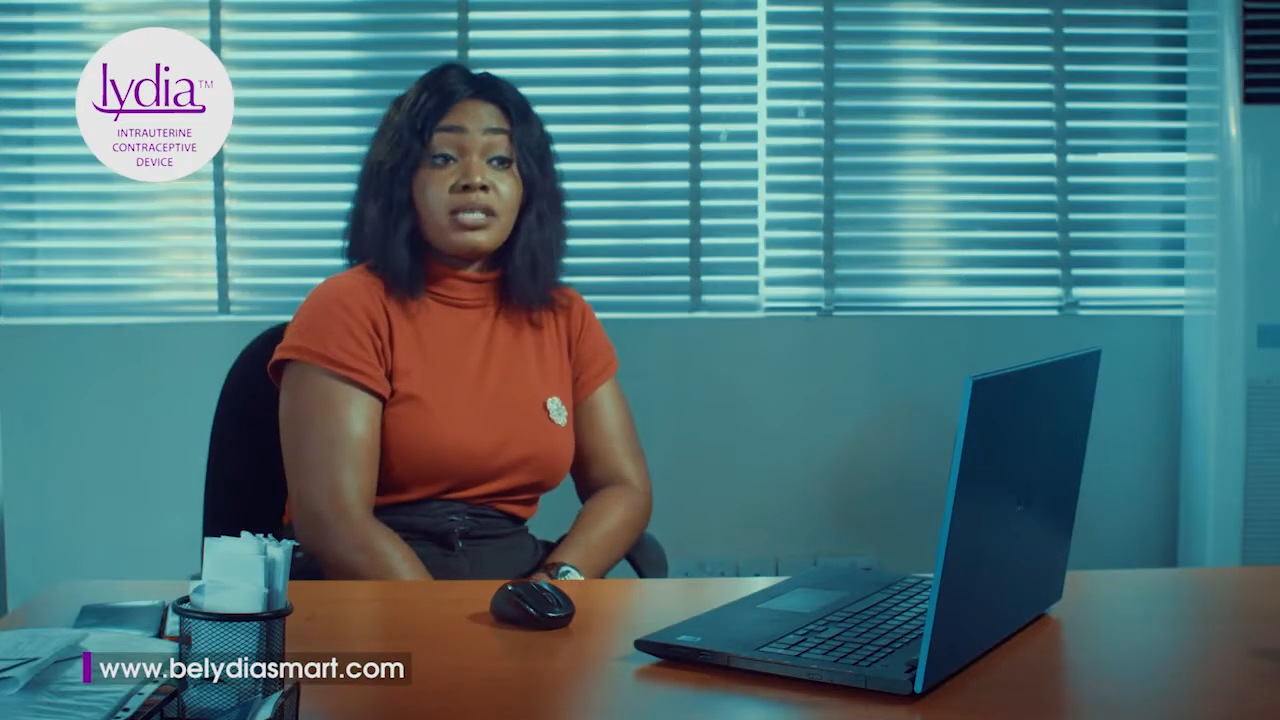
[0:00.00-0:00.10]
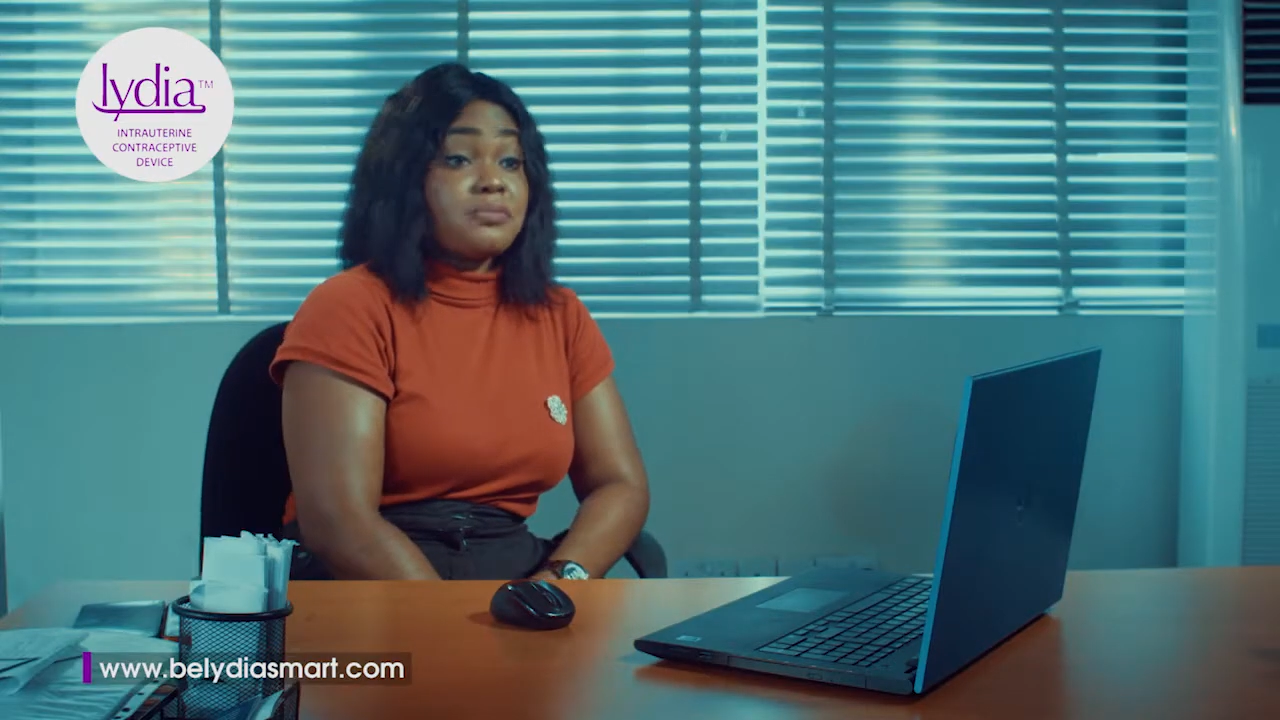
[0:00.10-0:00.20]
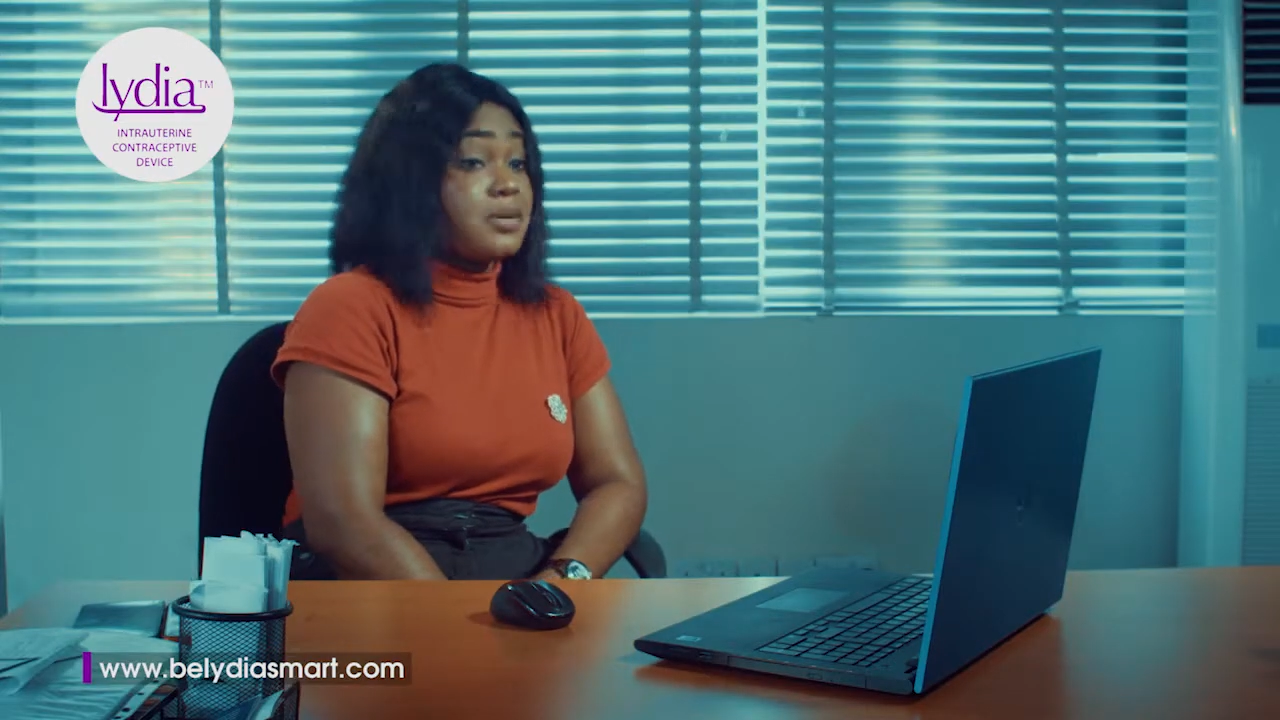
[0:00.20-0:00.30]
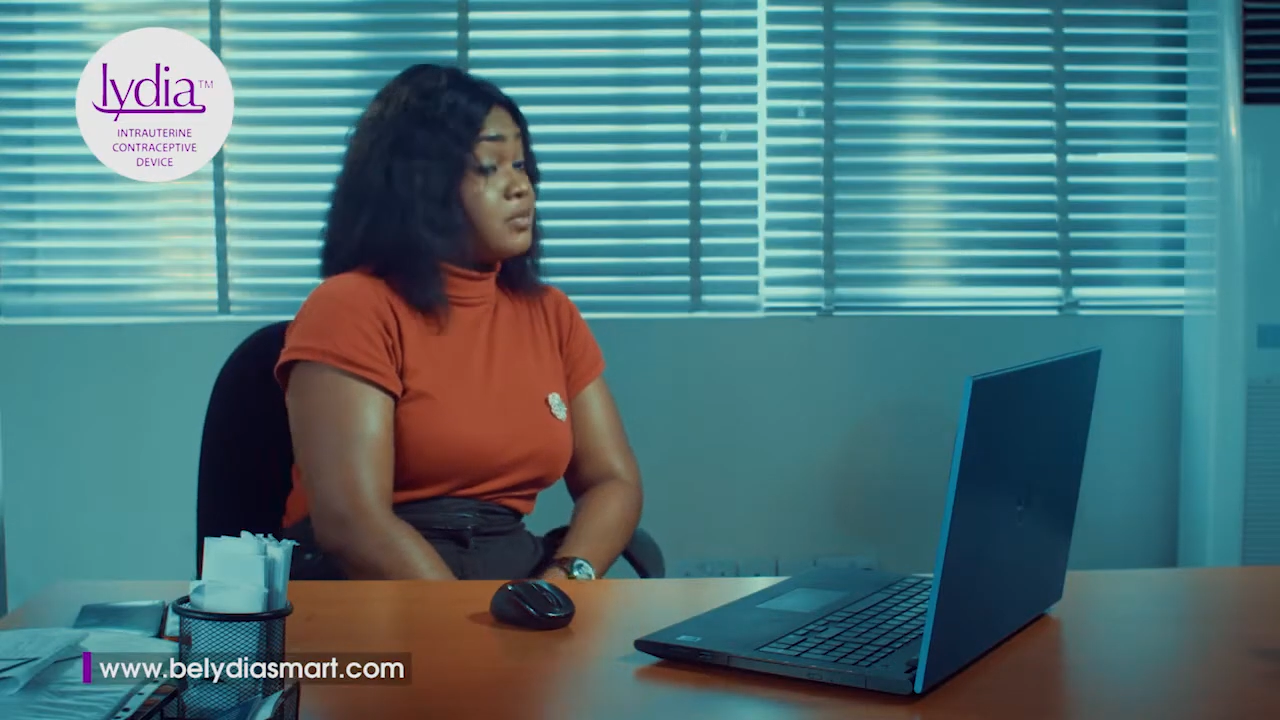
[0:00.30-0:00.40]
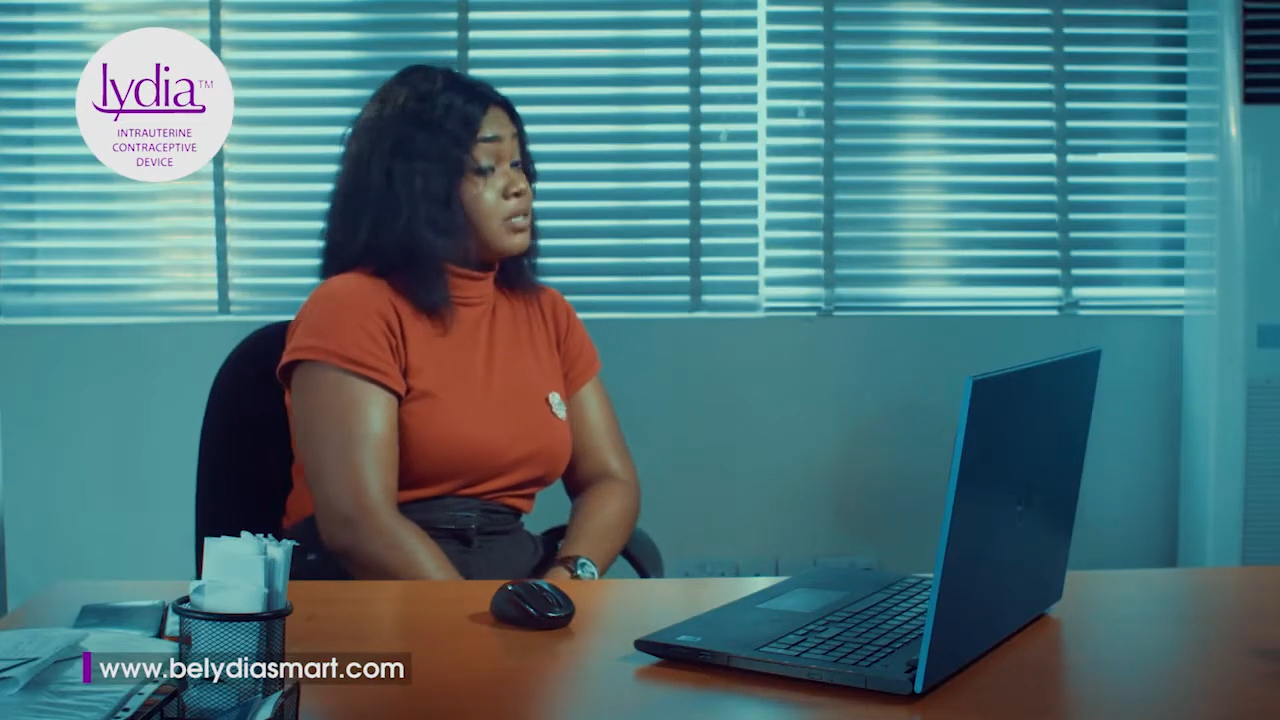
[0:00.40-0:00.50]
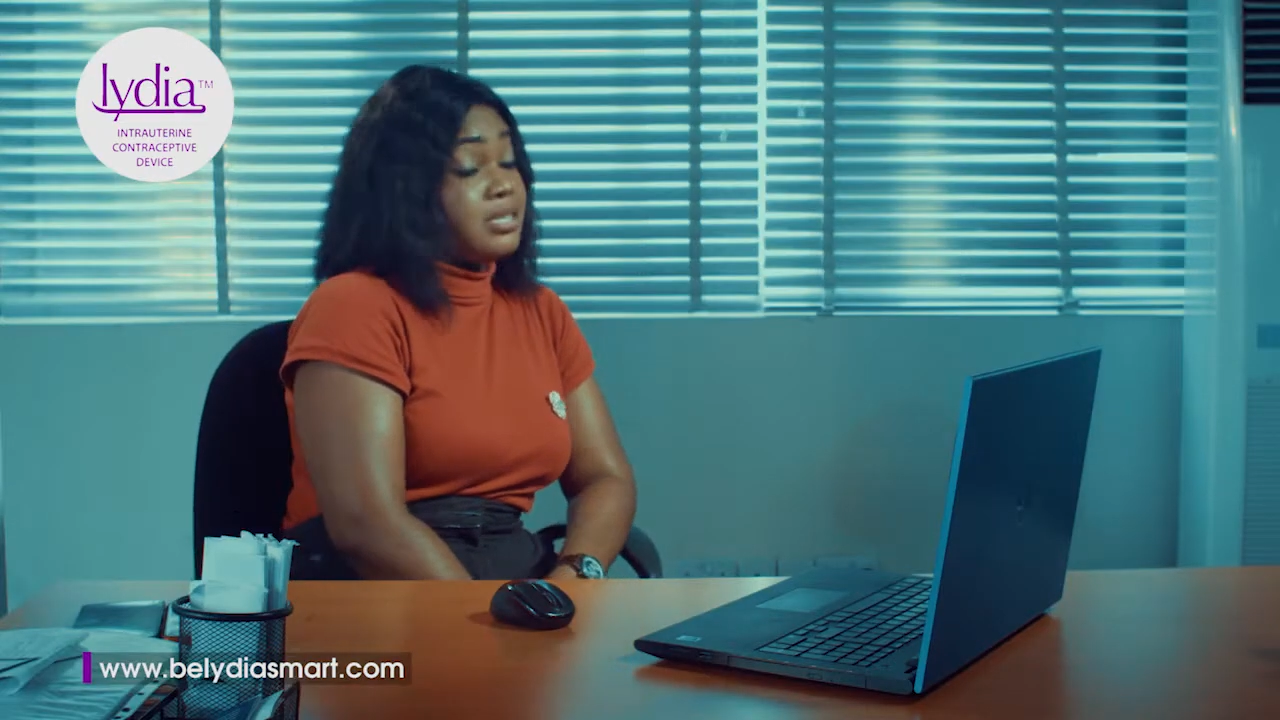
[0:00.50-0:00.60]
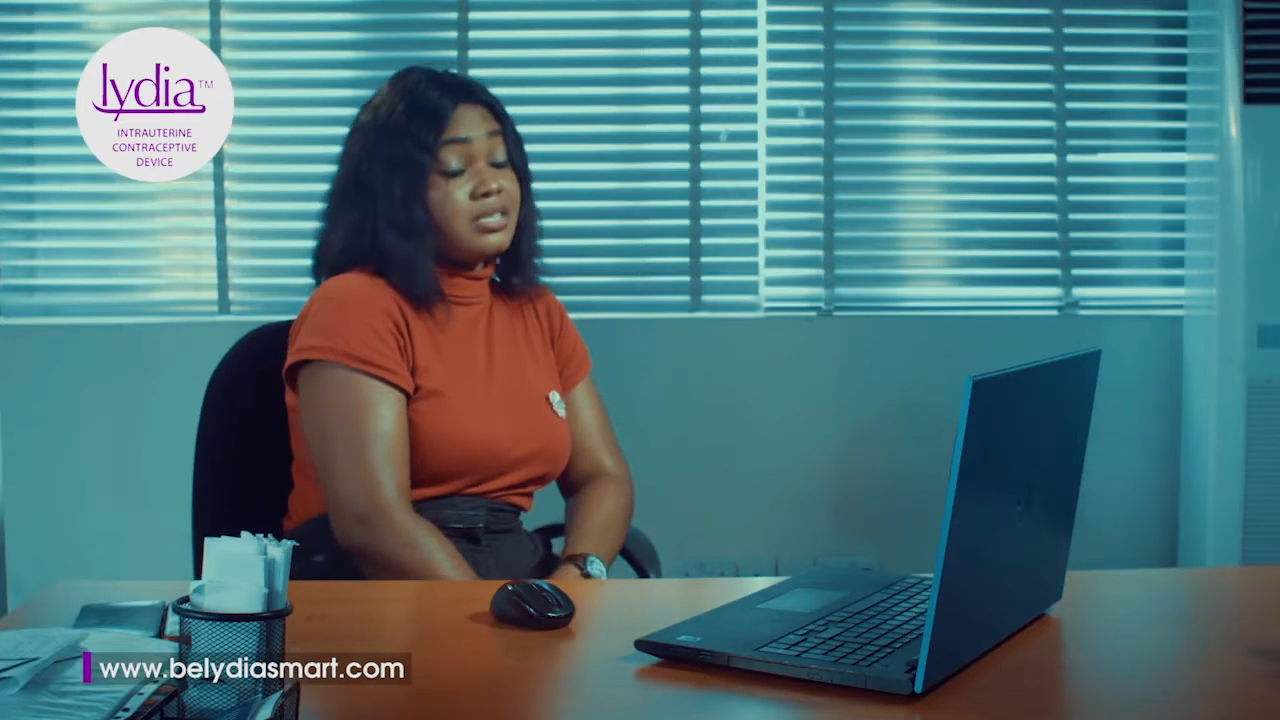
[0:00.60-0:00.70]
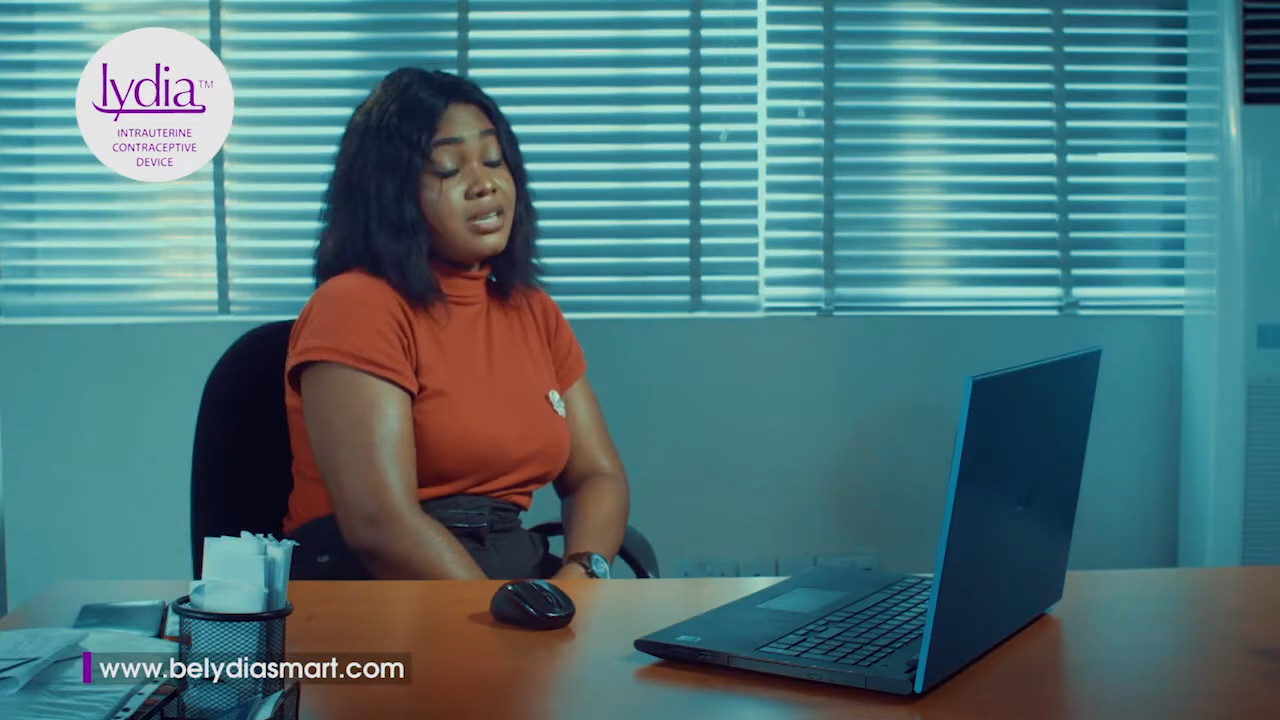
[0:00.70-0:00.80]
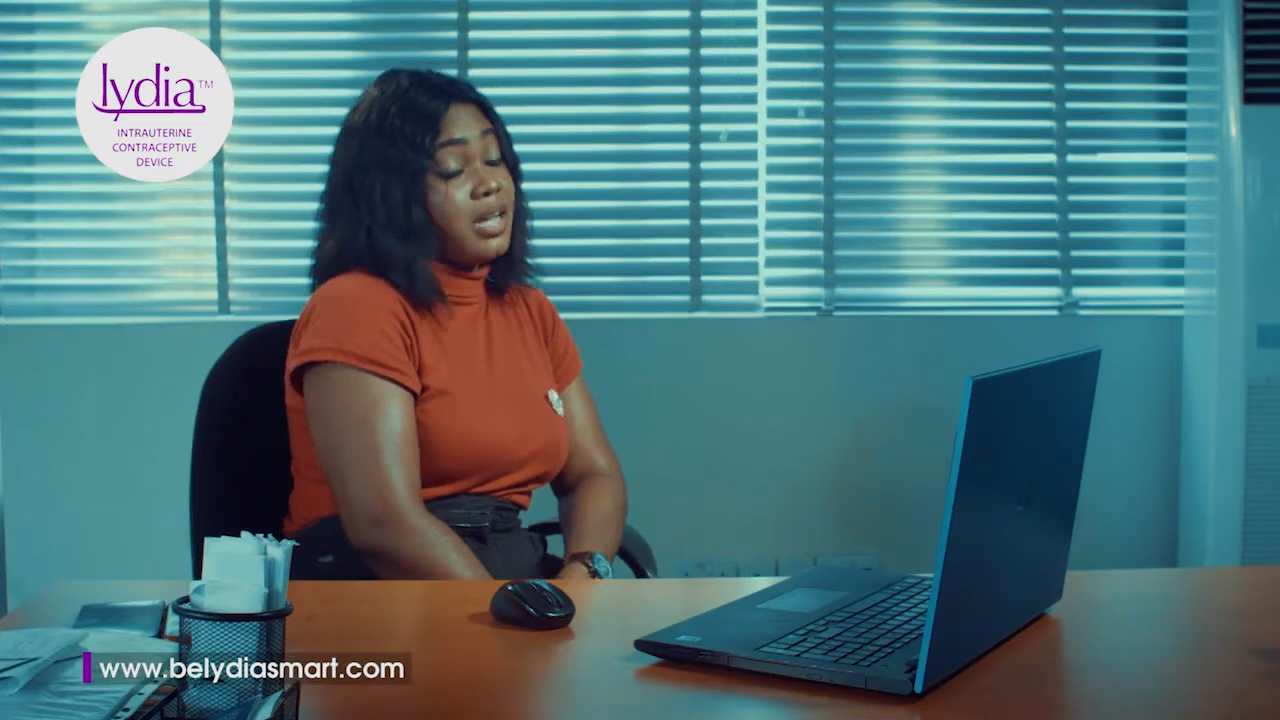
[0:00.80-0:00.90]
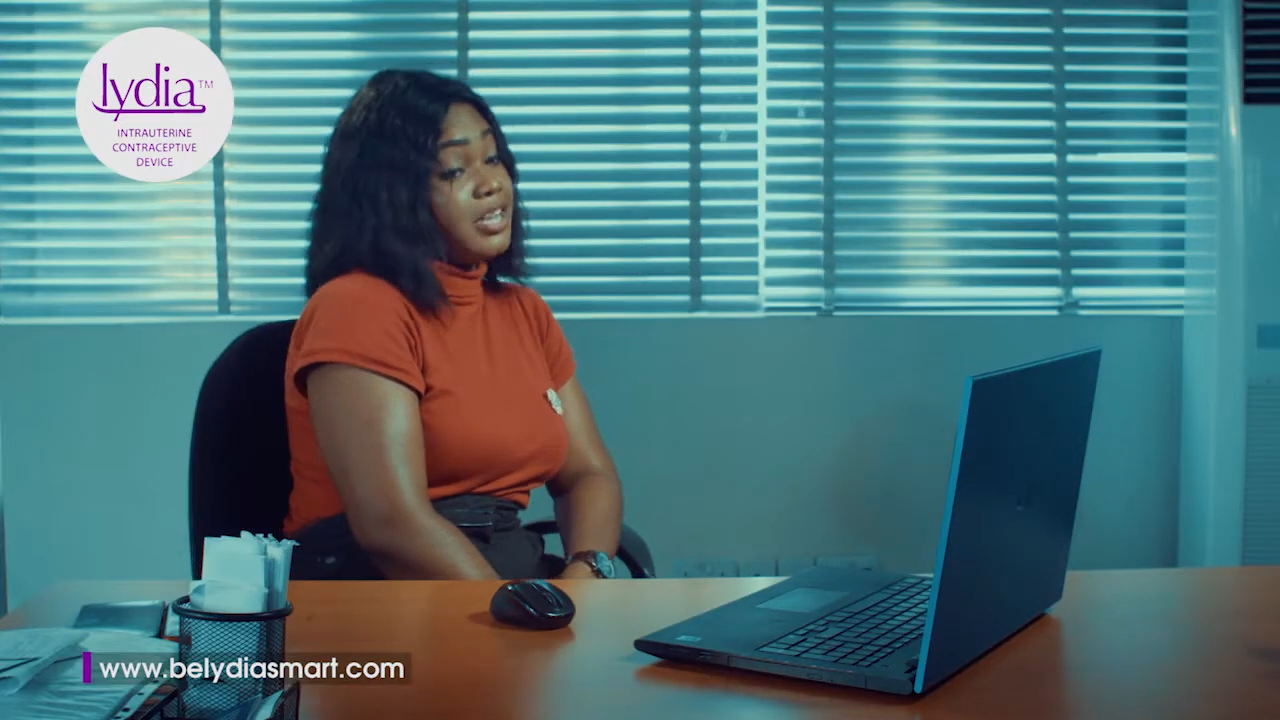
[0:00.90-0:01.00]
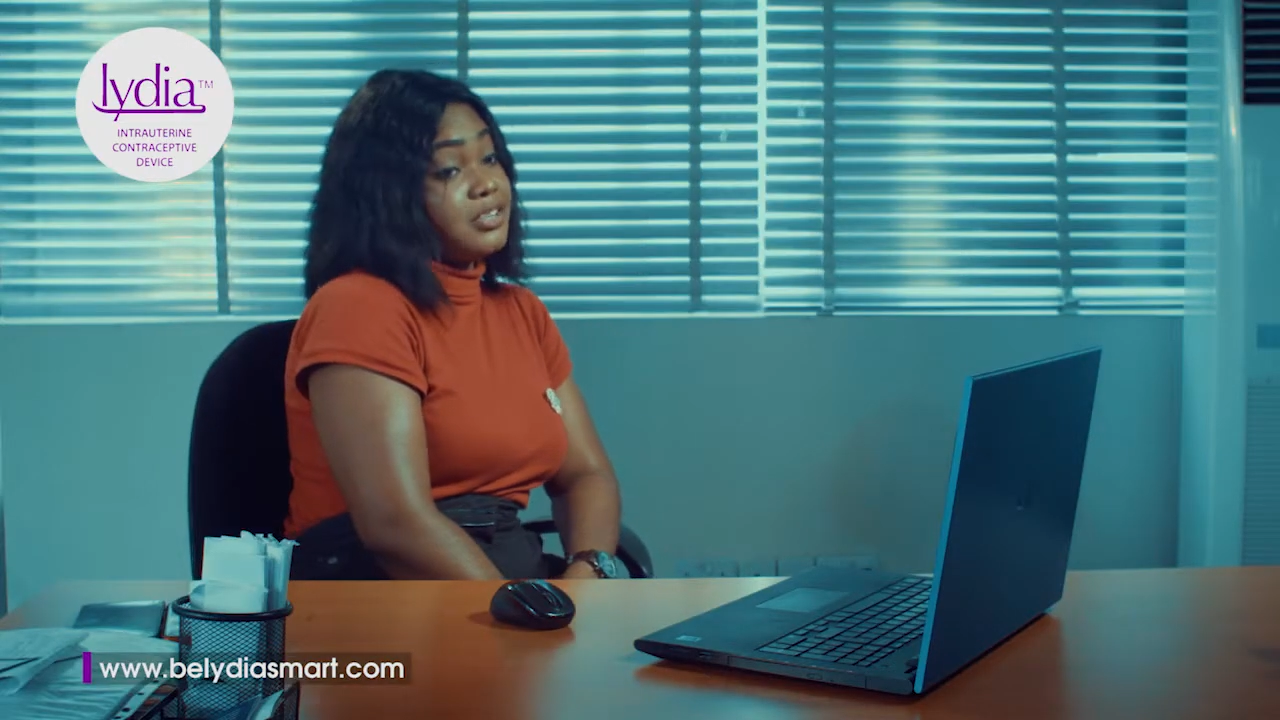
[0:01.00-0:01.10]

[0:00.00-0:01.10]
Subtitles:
experience with LYDIA